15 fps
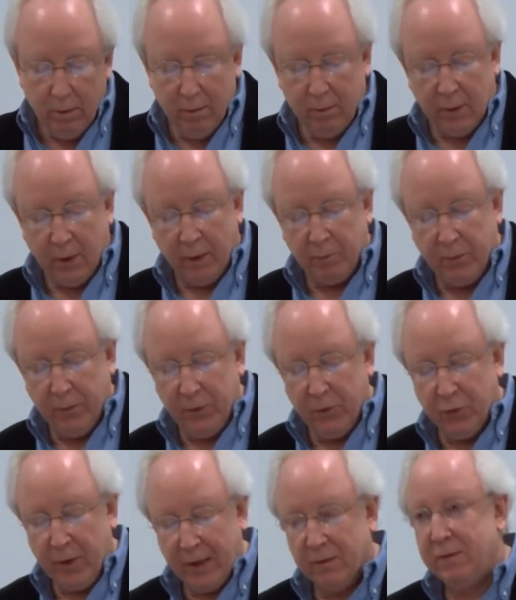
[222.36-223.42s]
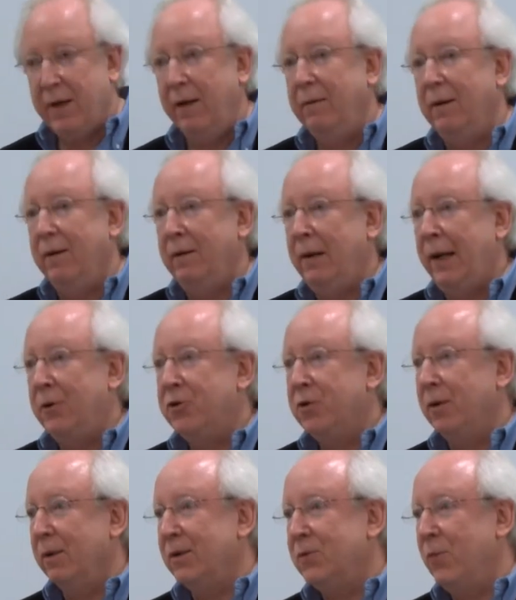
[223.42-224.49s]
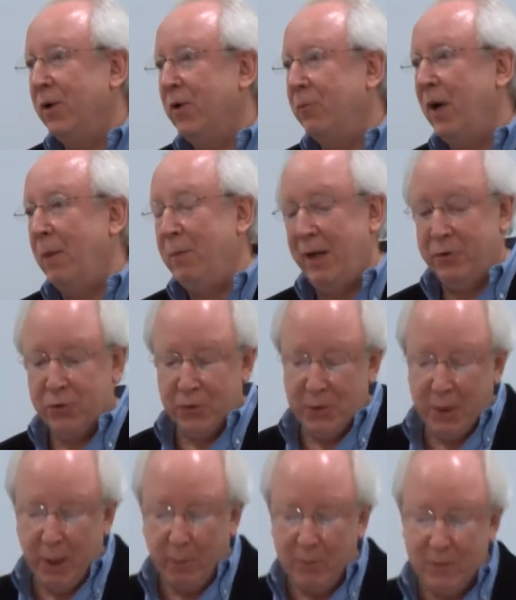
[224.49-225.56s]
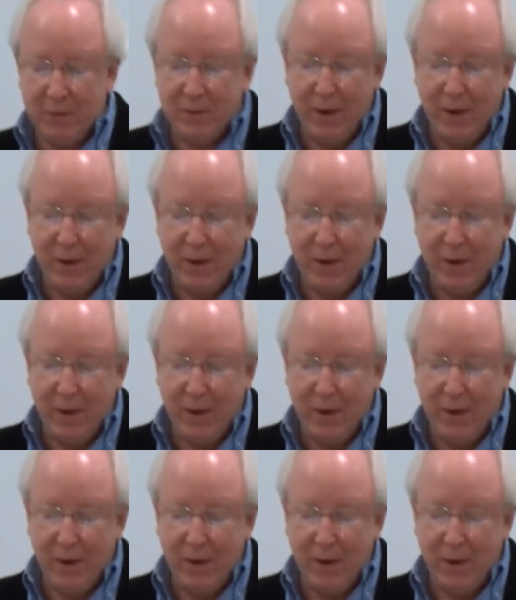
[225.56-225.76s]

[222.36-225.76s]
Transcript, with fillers: the transcendent in nature is one of my major themes,